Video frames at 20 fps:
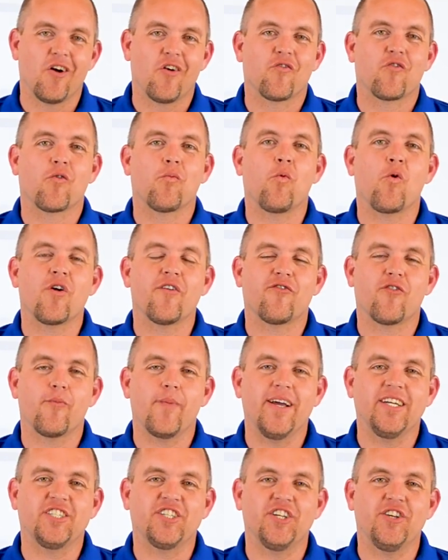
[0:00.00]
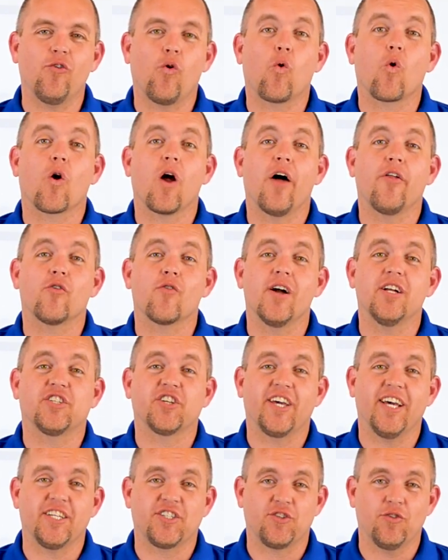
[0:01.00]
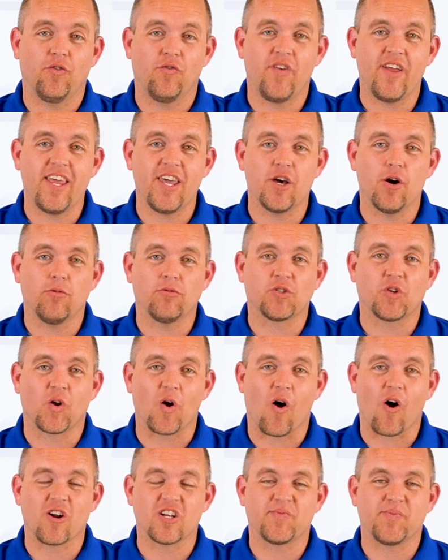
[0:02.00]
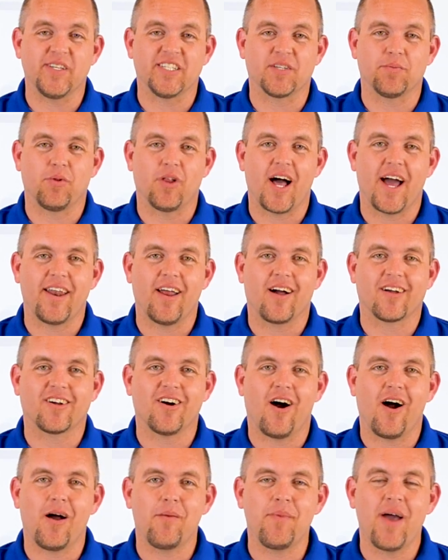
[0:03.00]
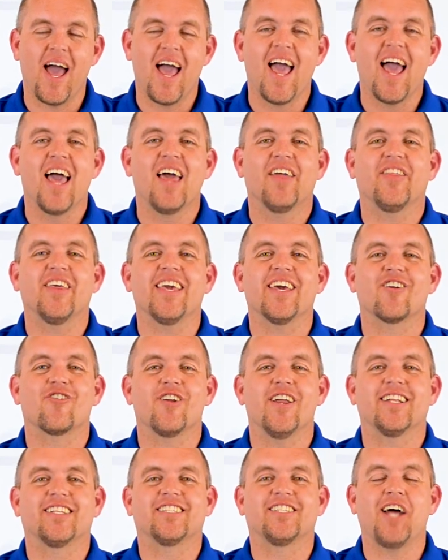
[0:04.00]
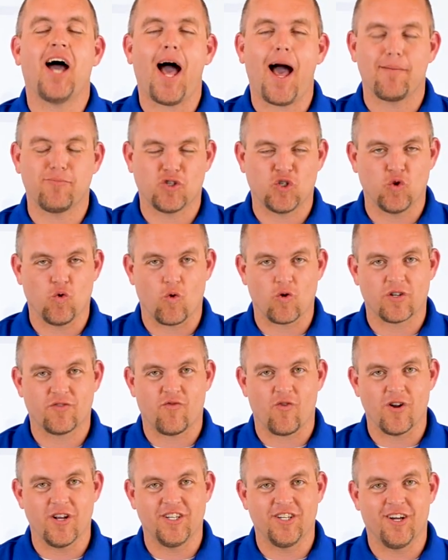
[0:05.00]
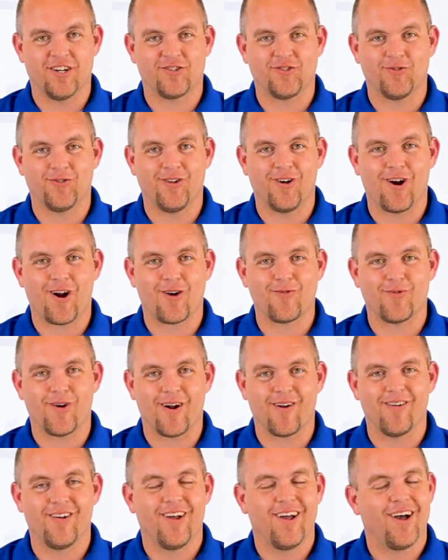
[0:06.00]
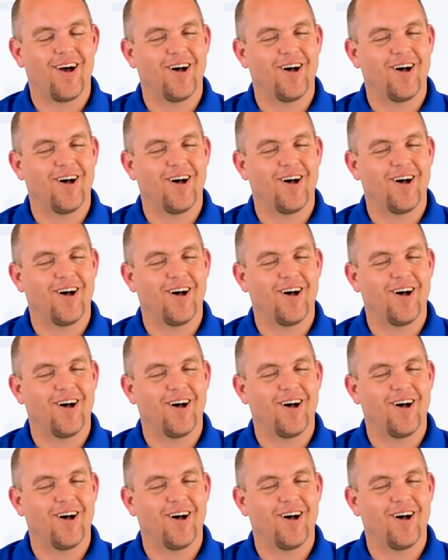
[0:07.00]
For more information or other educational videos, go to rspsupply.com, the internet's top source for industrial hardware.